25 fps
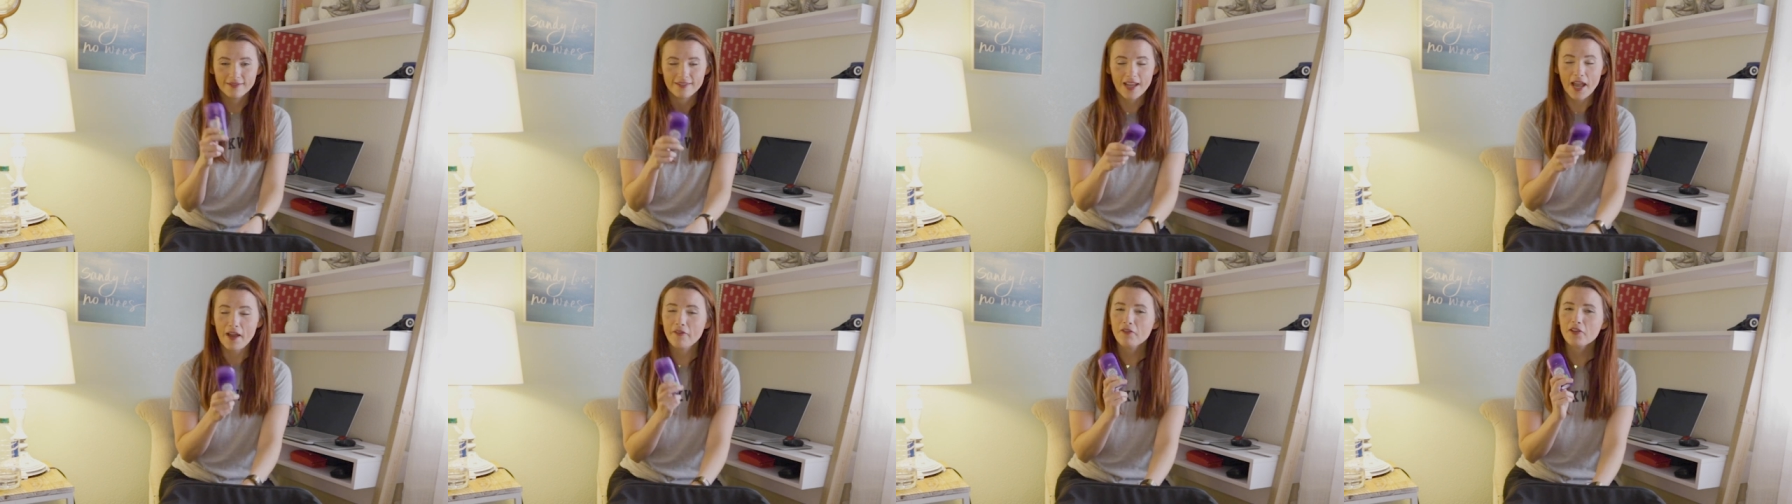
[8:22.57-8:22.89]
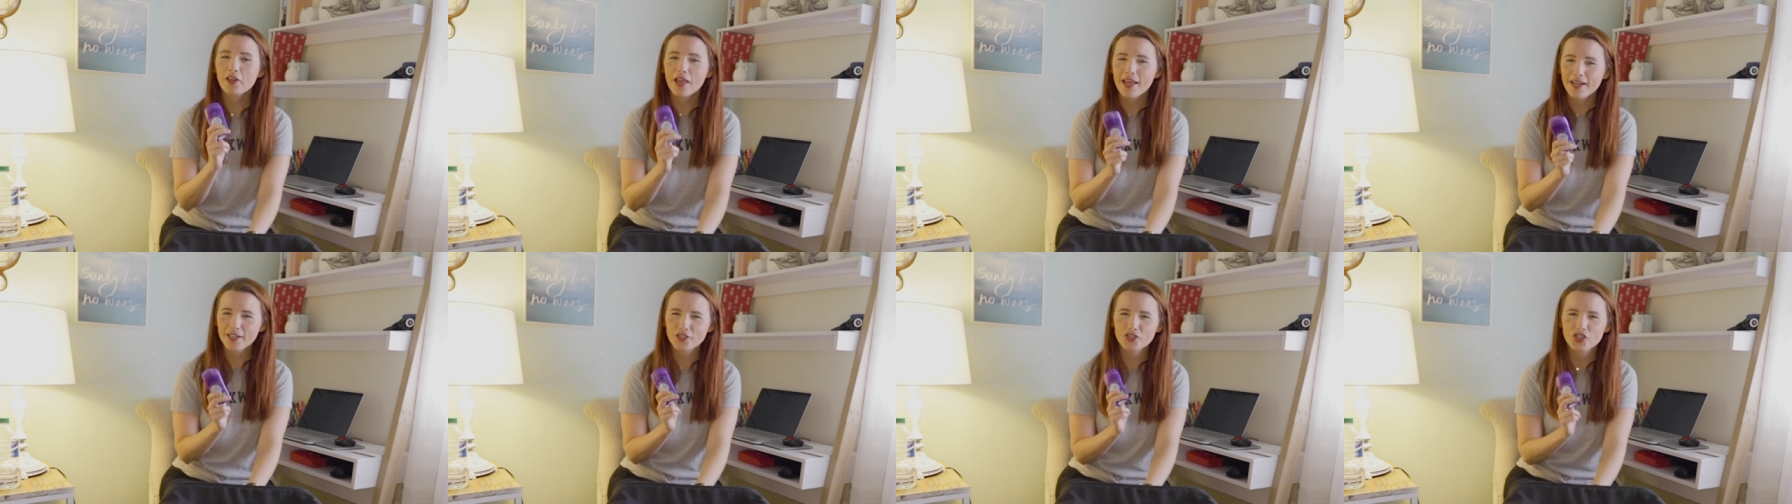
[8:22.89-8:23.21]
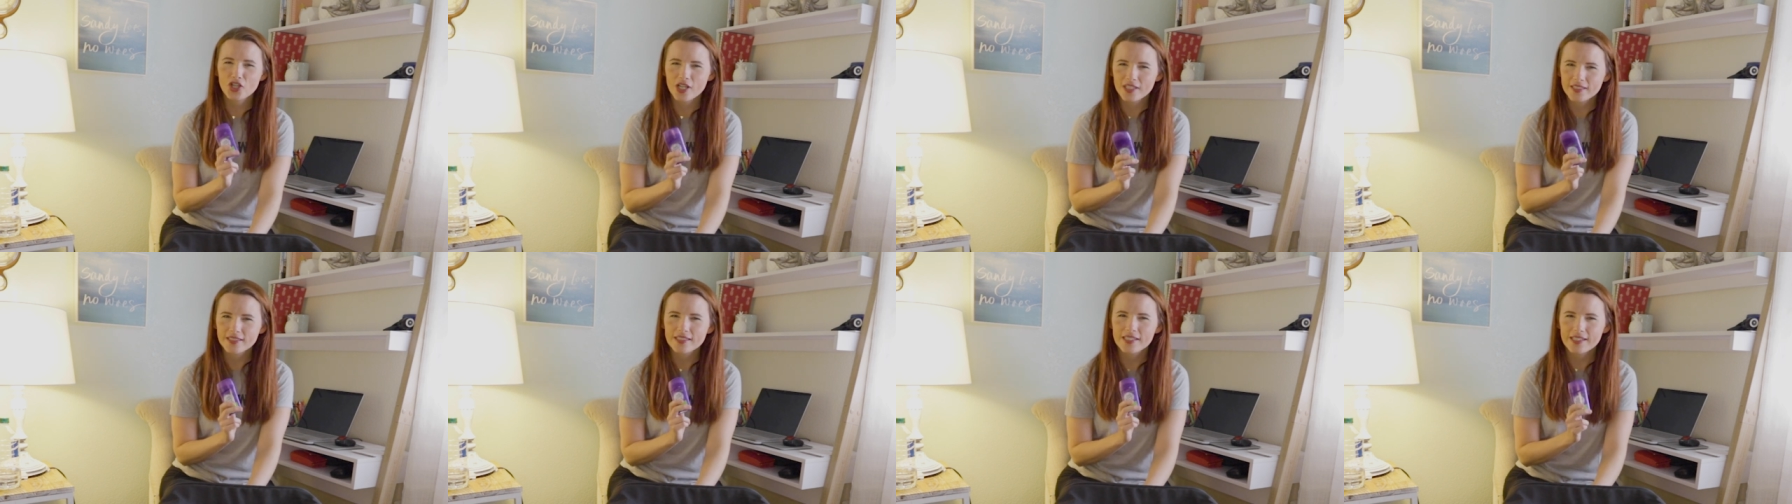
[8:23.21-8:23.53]
I have a lot of
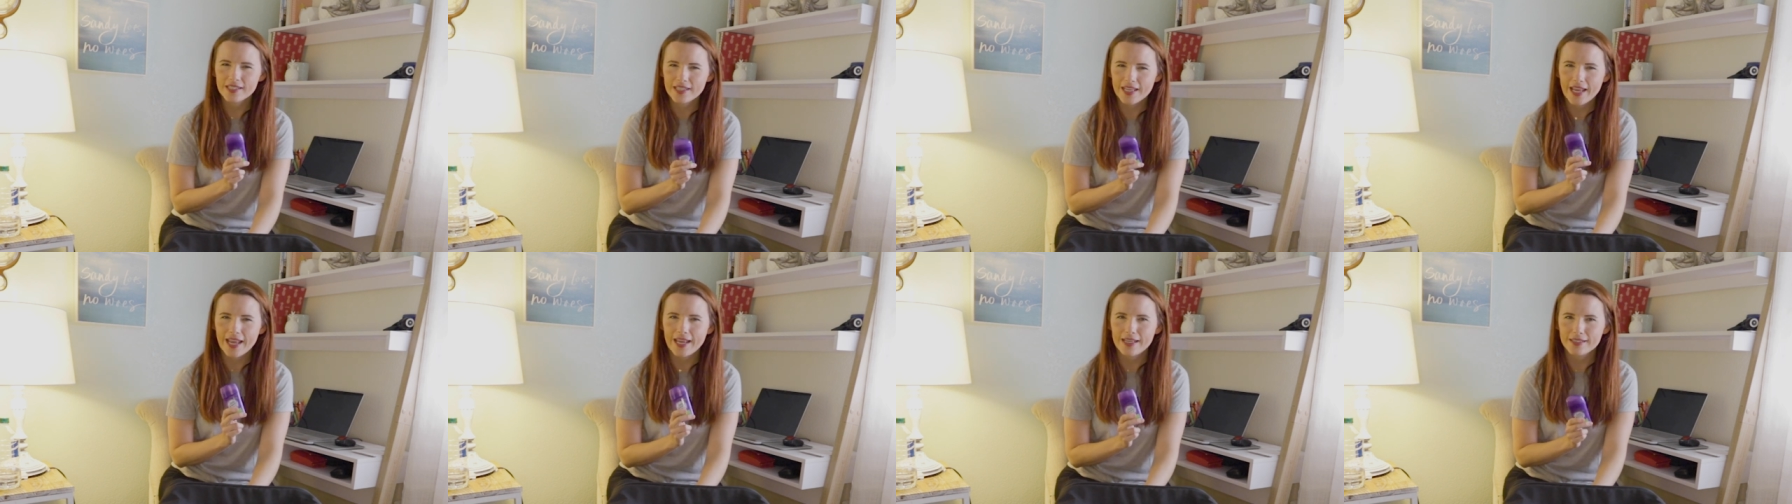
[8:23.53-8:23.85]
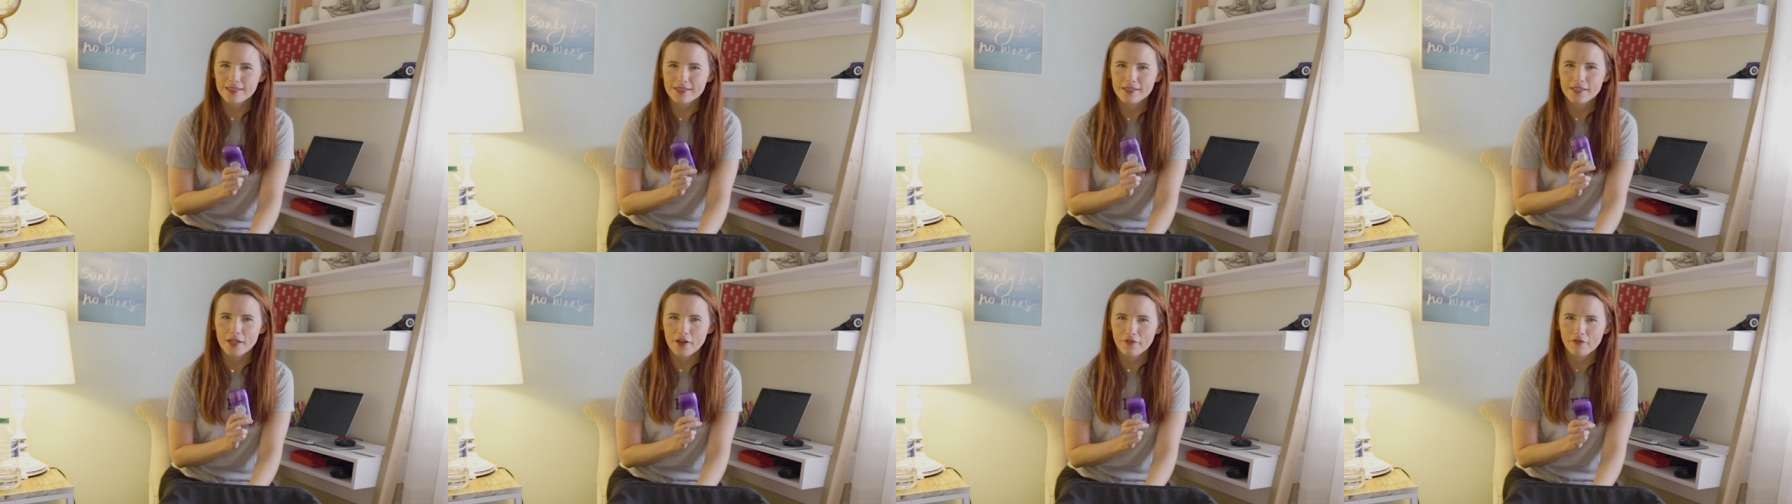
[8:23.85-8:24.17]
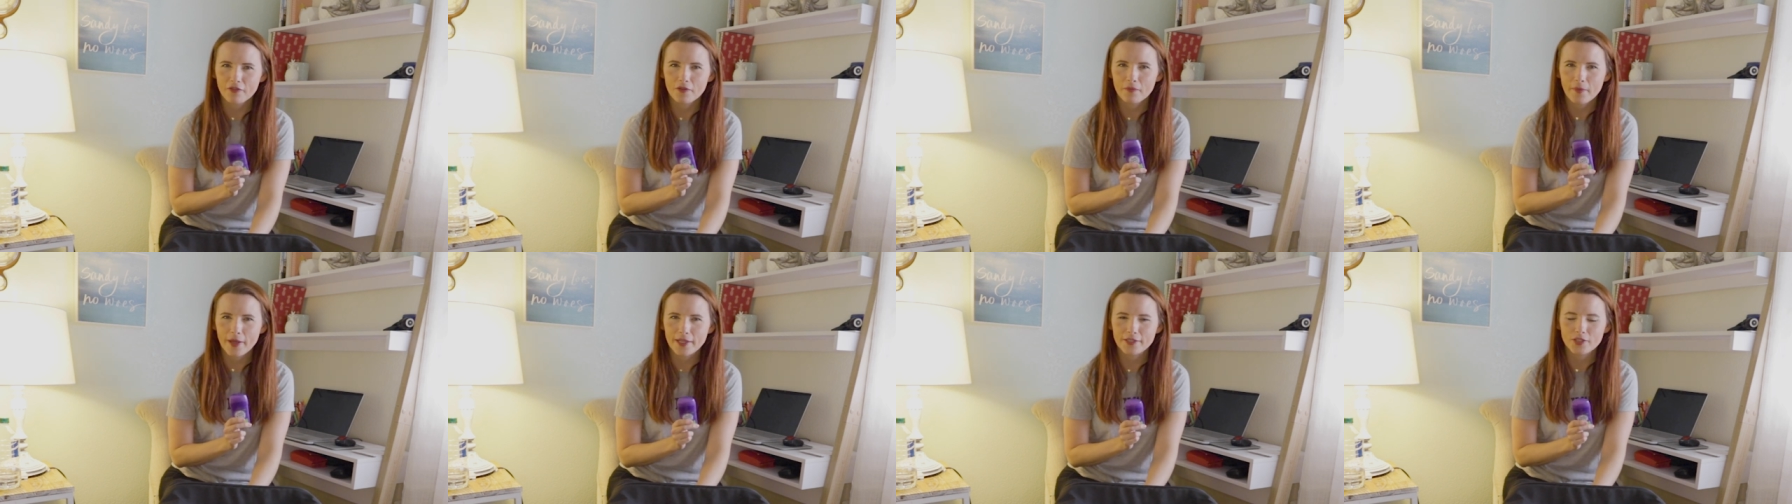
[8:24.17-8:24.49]
just in case
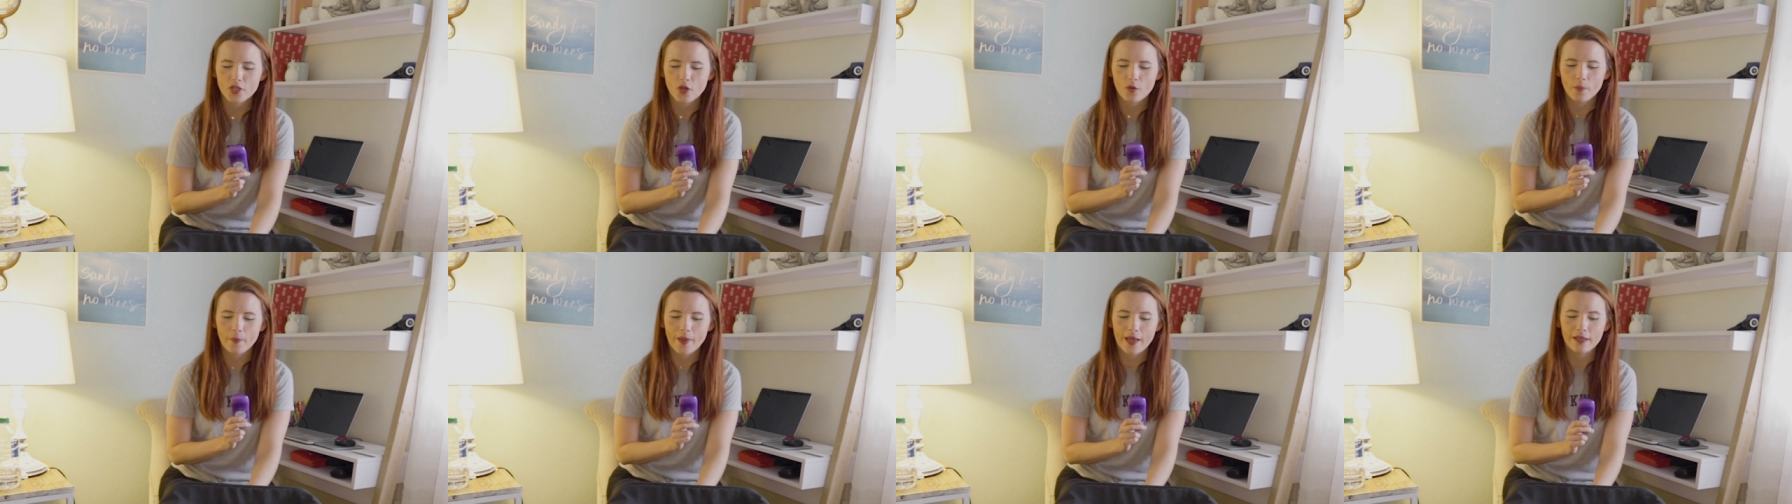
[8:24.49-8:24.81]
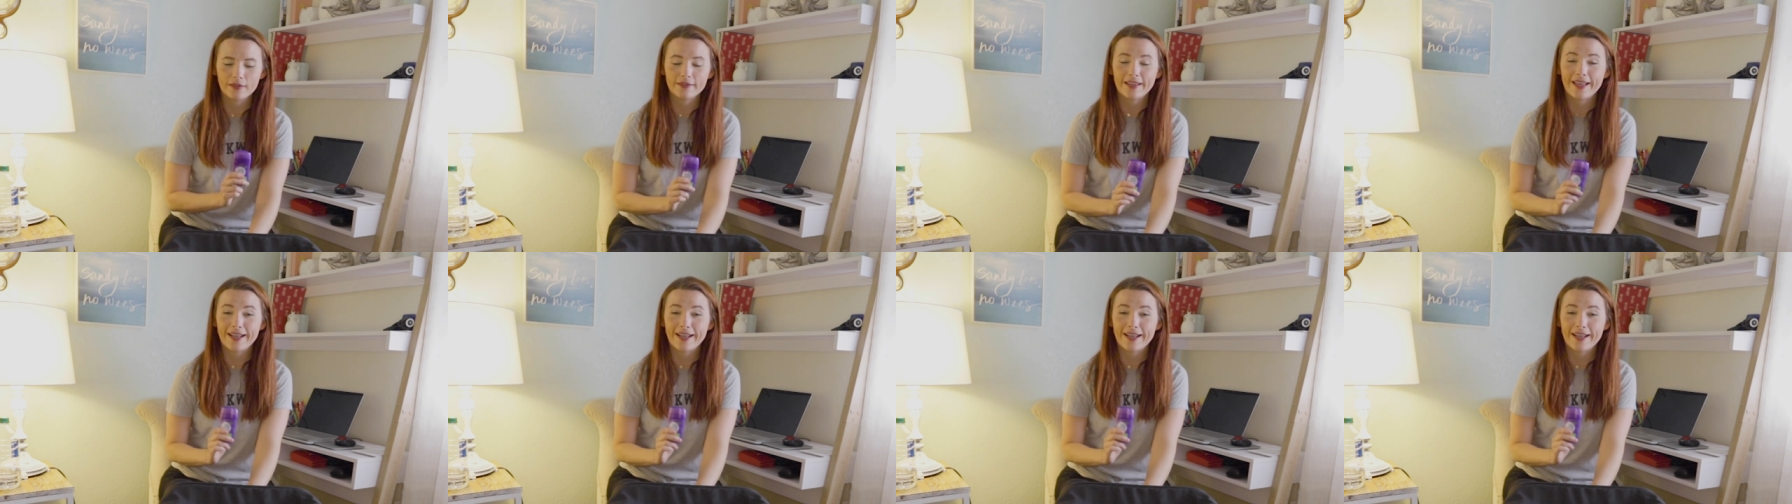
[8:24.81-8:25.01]
stuff in my tote bag.